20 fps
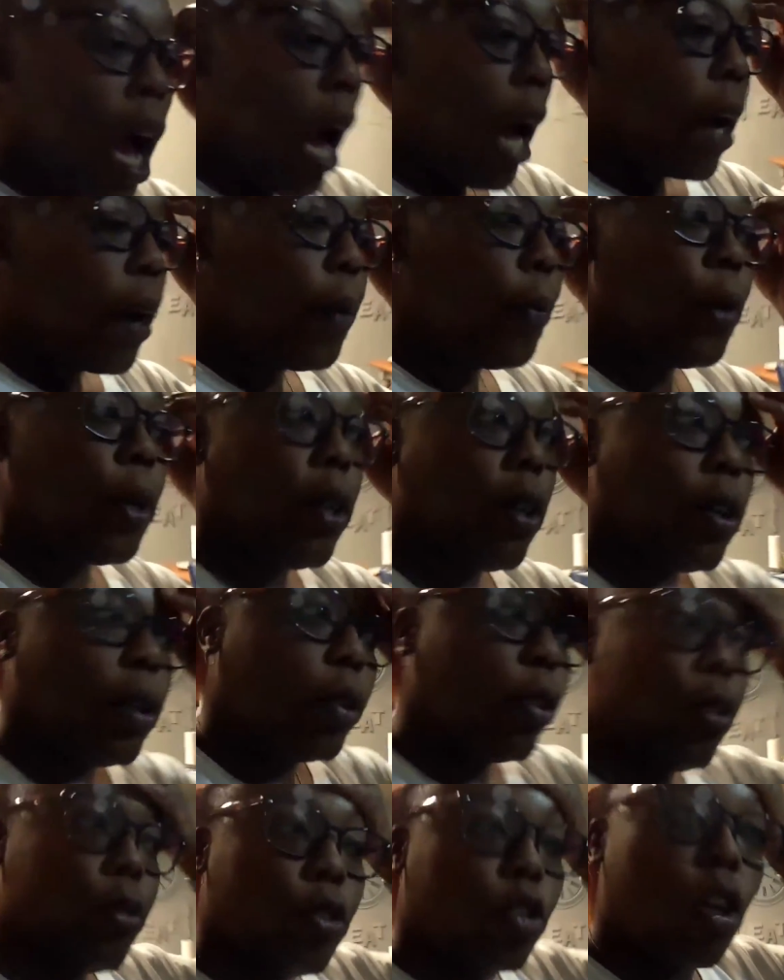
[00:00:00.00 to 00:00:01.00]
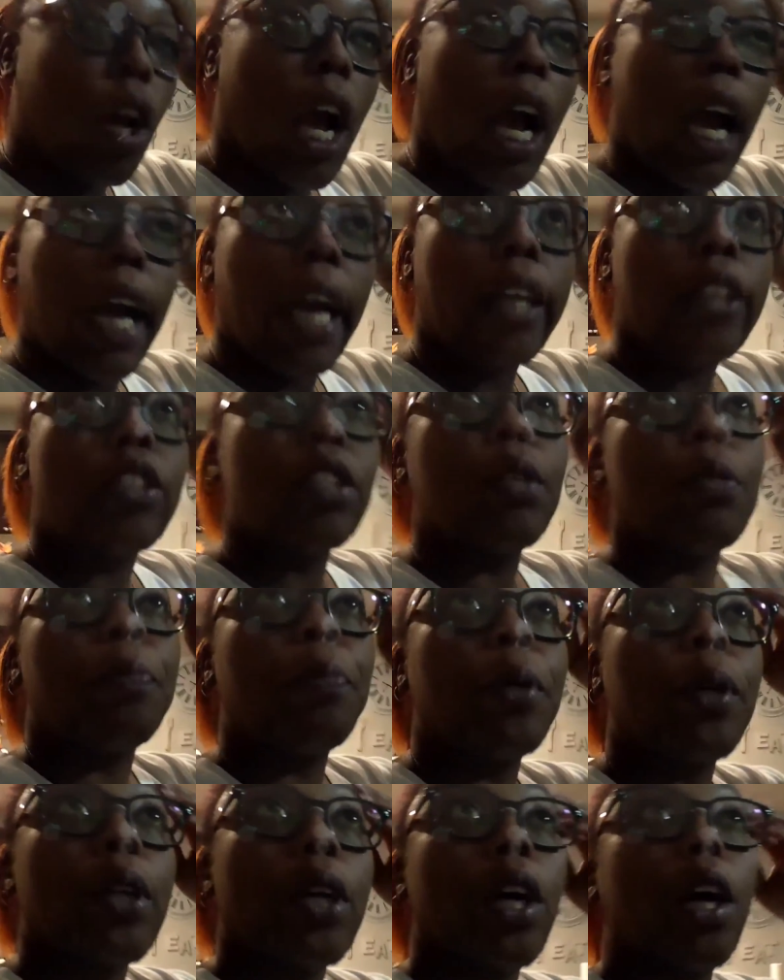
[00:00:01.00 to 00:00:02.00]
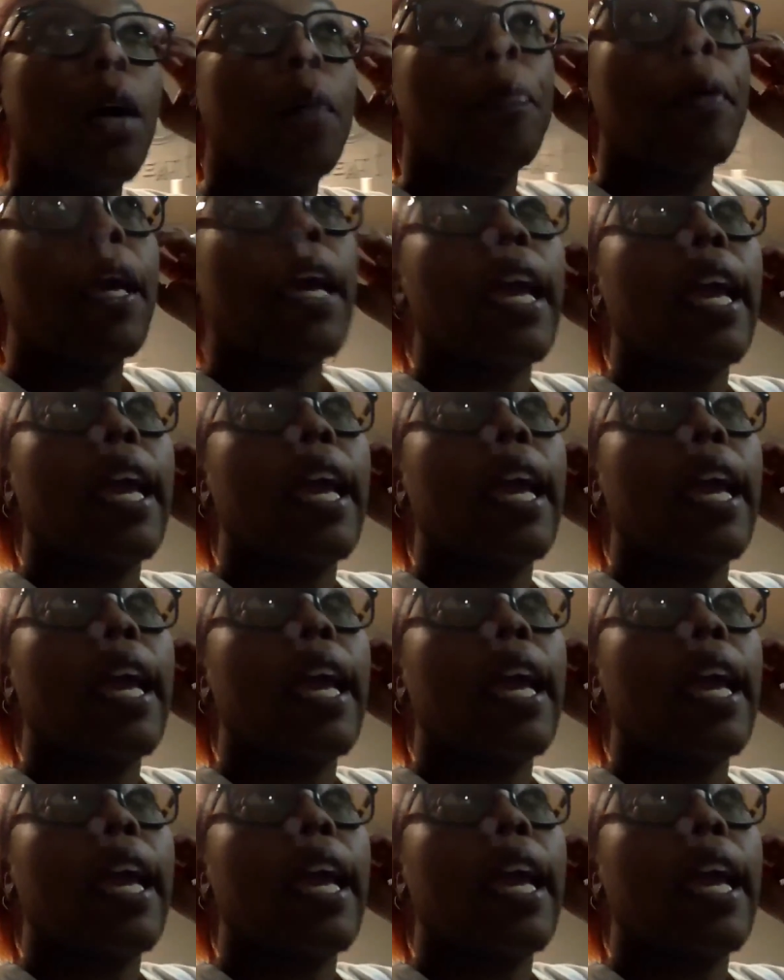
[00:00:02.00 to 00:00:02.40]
I will try to put up